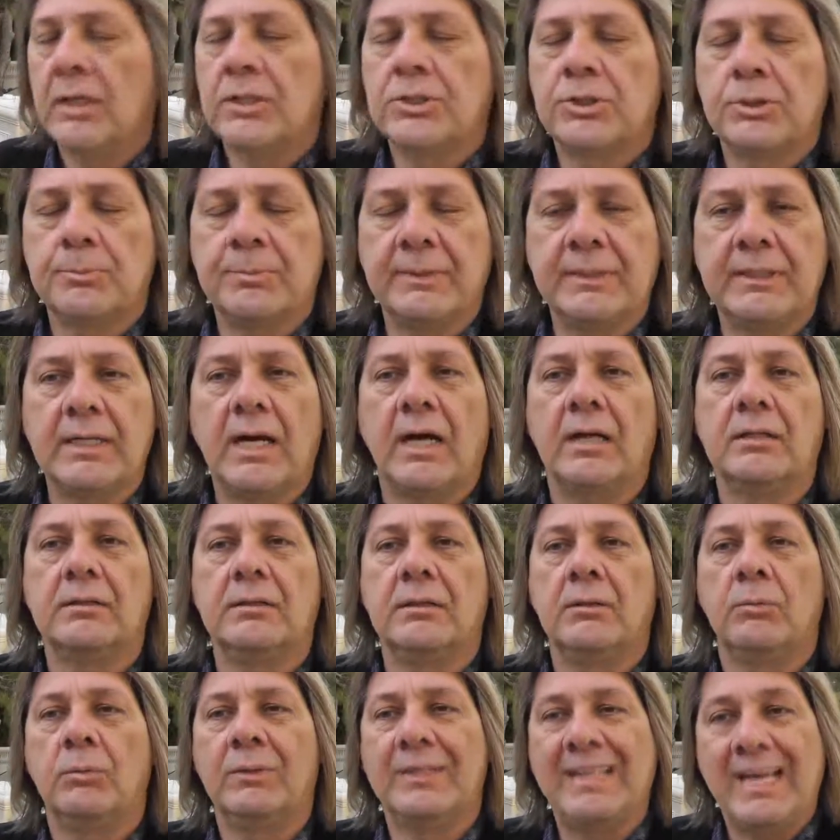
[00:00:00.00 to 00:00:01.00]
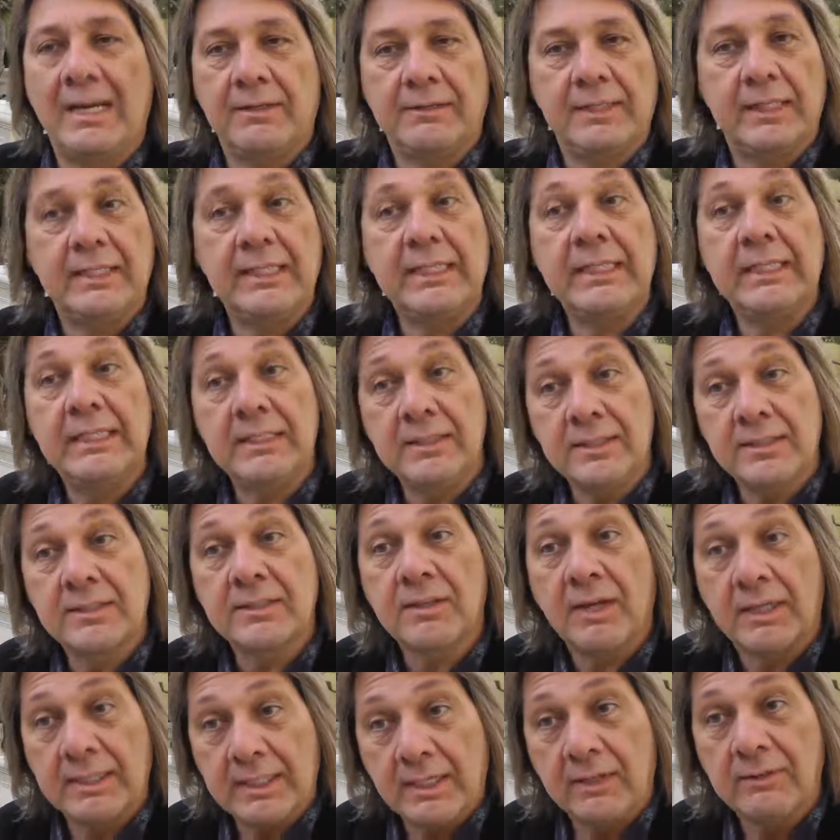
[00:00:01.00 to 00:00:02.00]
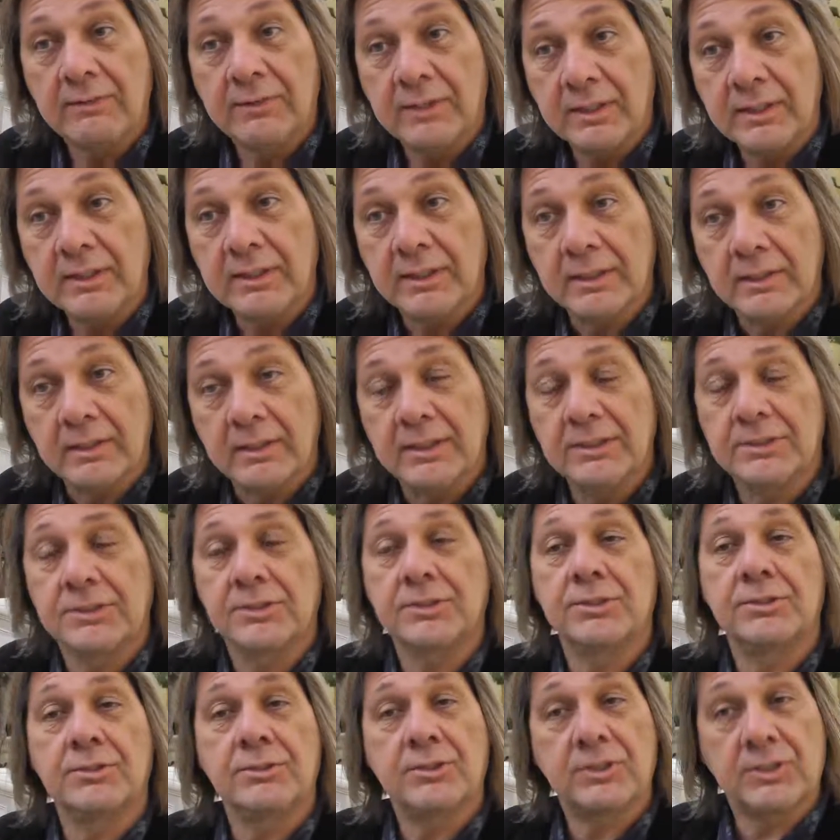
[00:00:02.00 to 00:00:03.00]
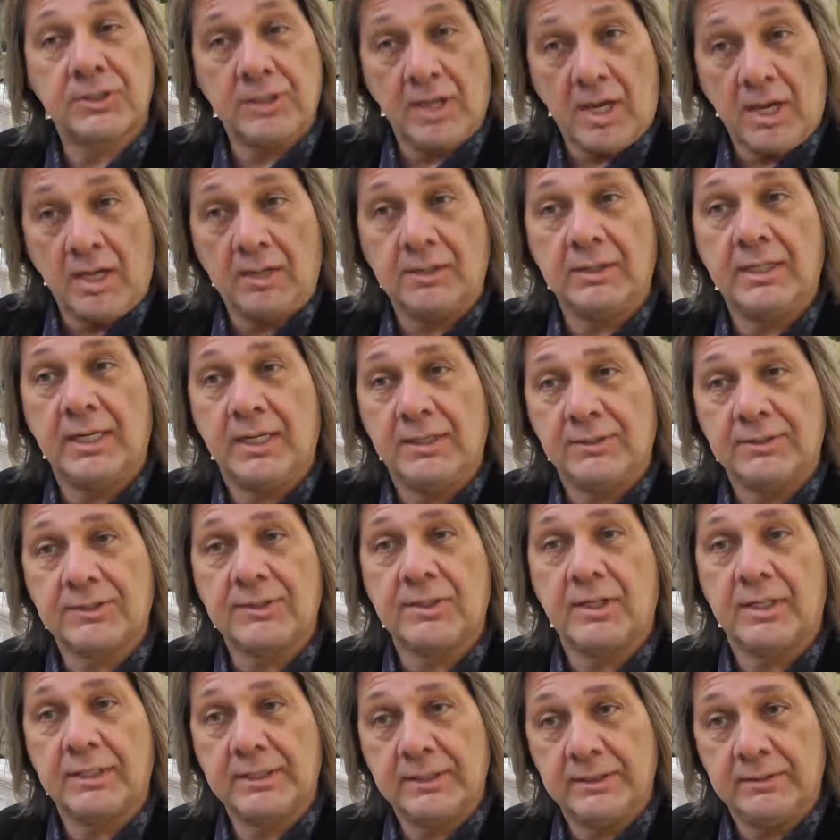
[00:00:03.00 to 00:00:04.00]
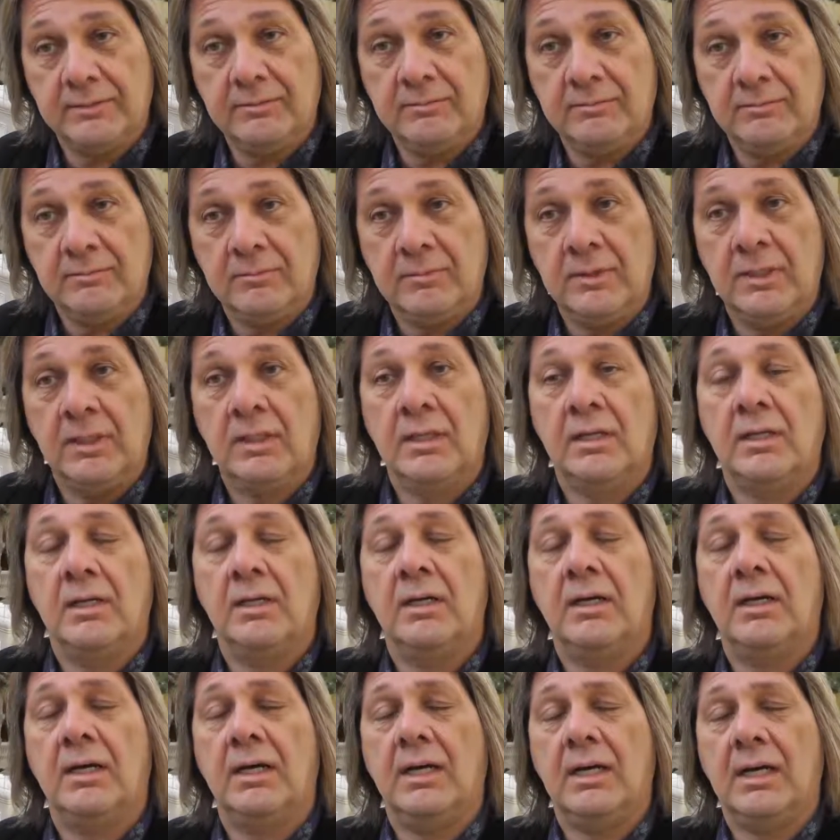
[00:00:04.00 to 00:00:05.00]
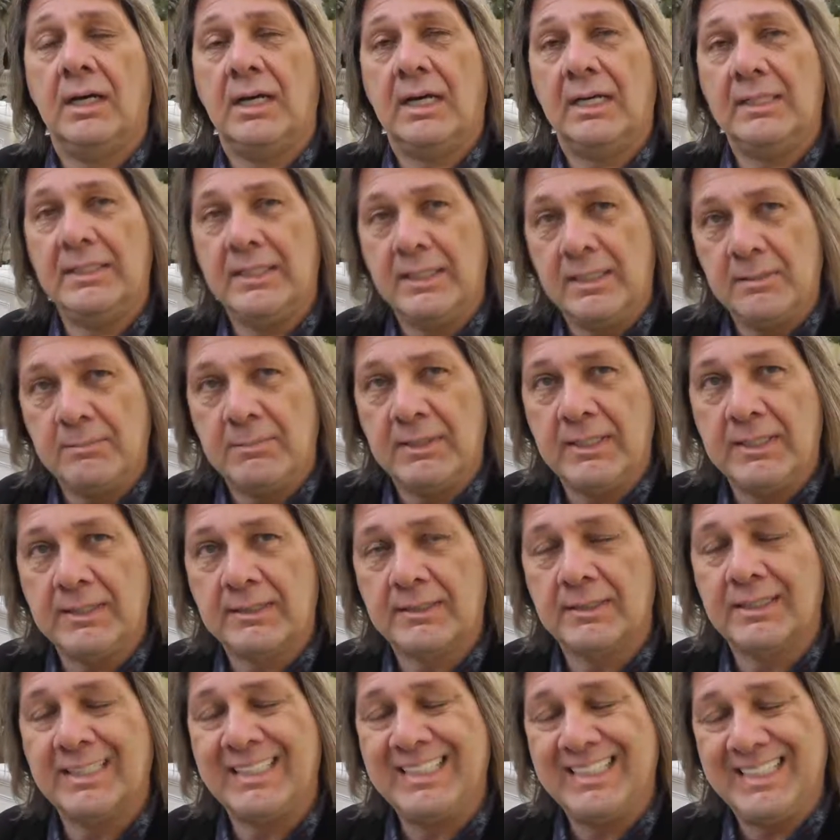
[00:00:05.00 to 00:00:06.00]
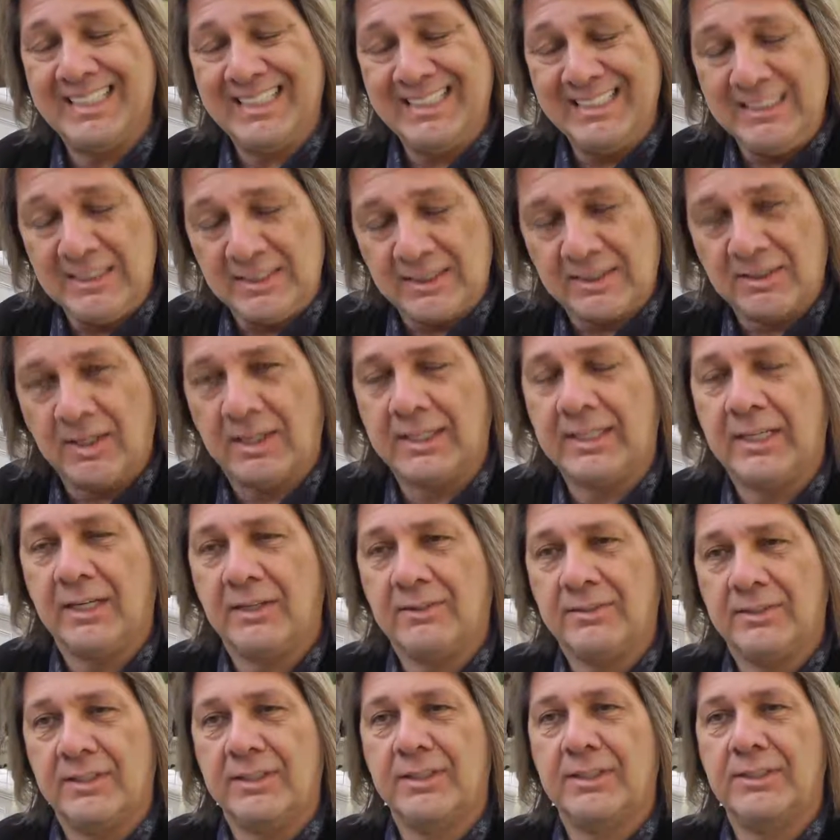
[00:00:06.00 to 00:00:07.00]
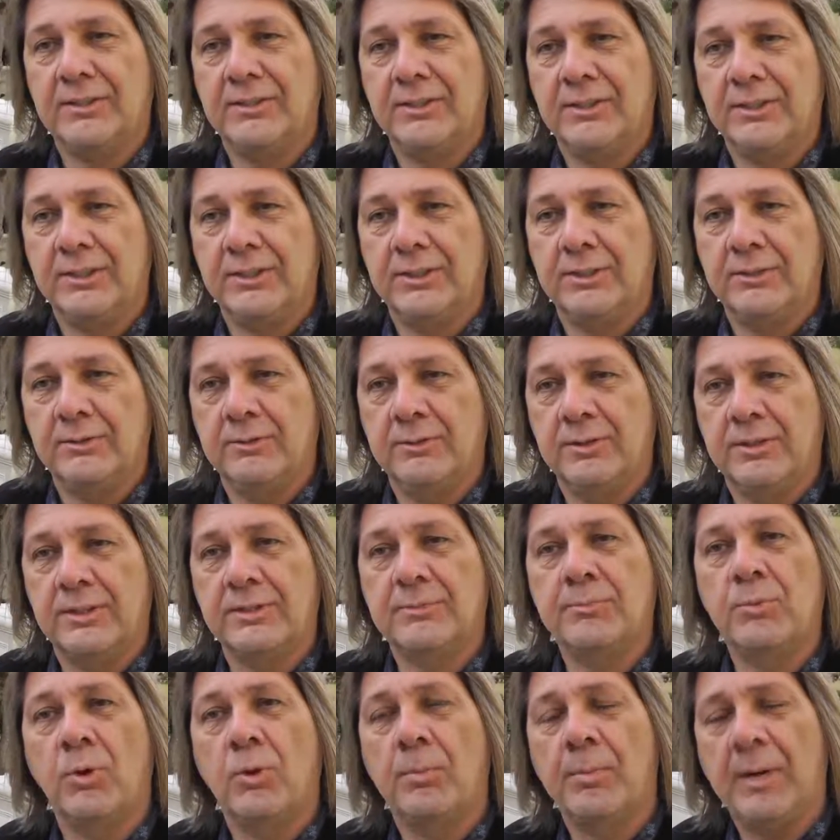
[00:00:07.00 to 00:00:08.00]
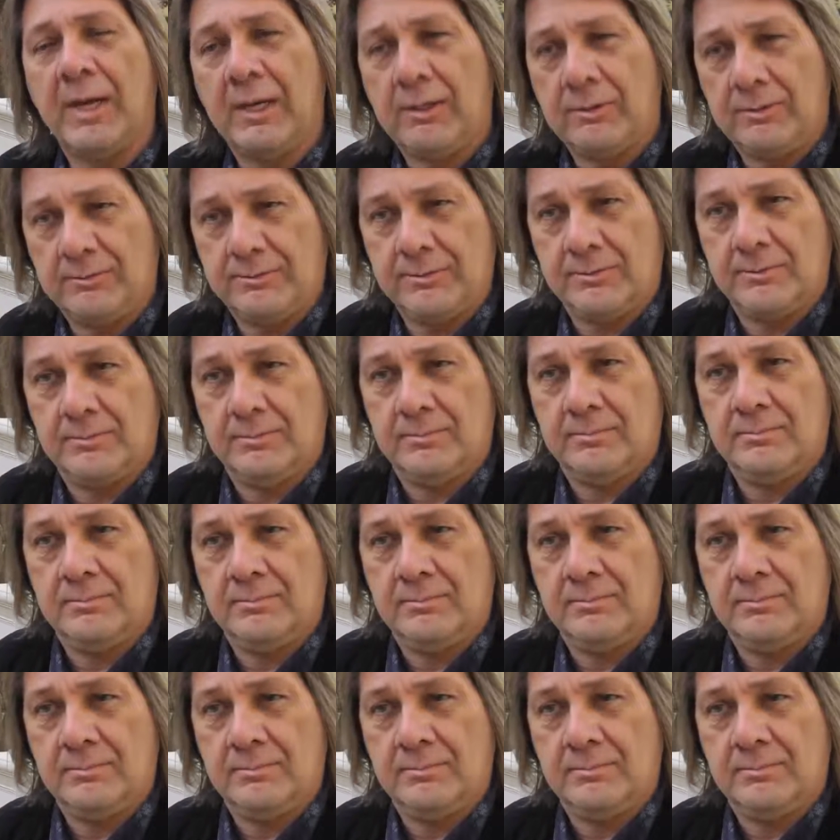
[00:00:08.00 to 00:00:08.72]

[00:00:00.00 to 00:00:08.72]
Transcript: should be done without any inside out thinking. It's just you start outside in, and then it means that the inside out thinking that you do is more powerful.